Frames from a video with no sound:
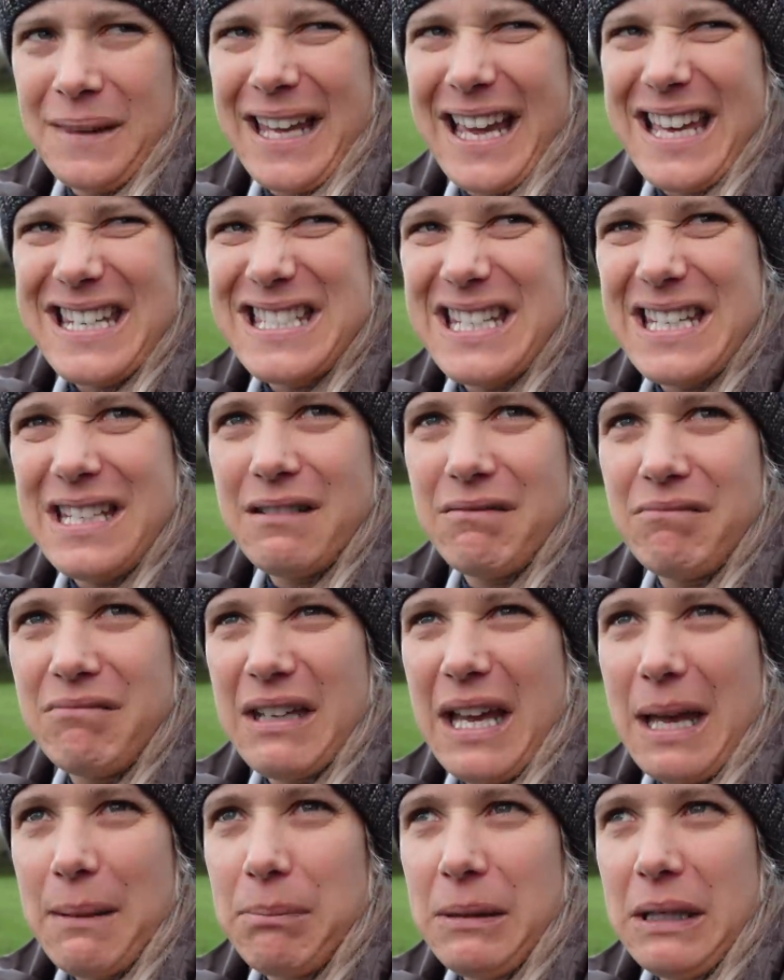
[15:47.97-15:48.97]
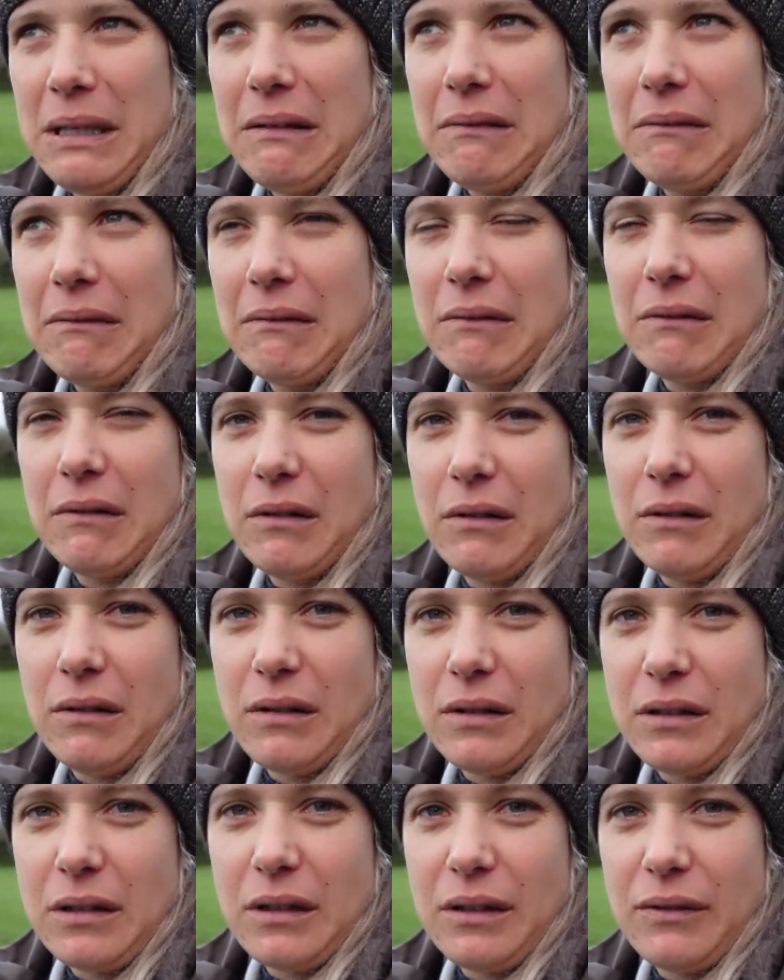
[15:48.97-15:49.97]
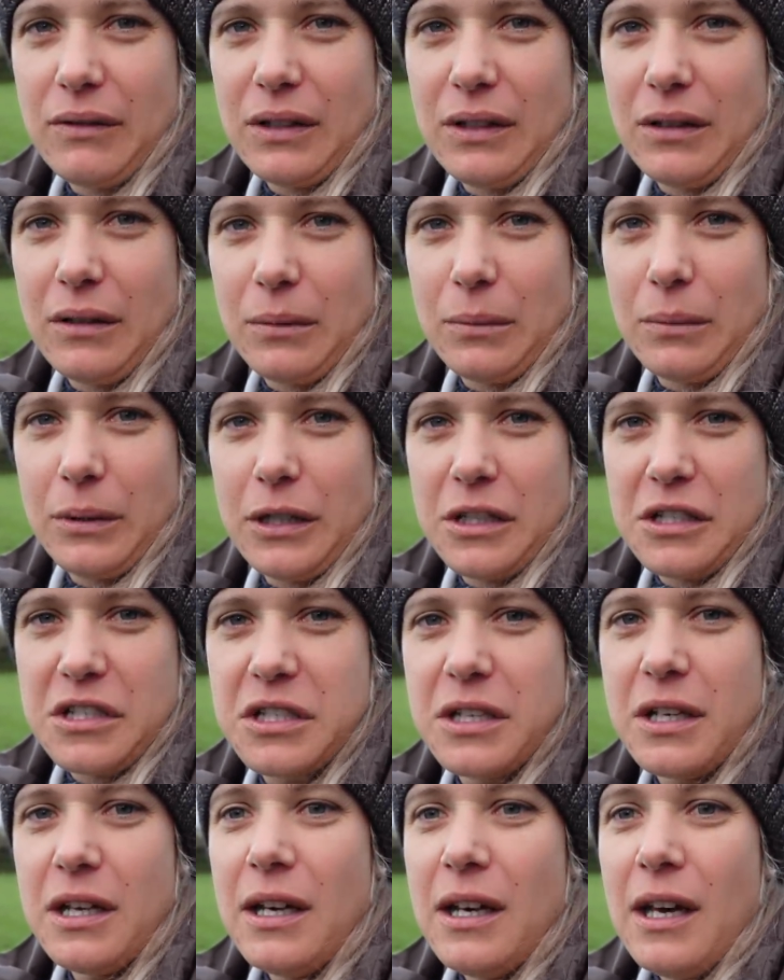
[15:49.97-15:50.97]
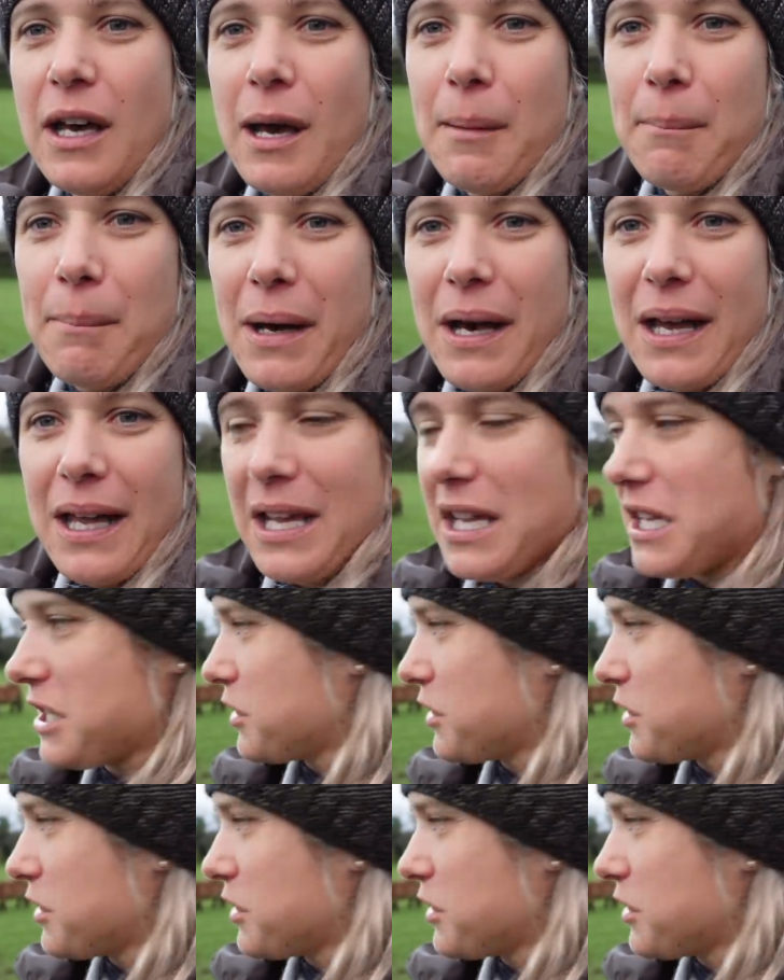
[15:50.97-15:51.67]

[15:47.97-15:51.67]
Gassy? Yappy? Oh, I don't even know the words. But it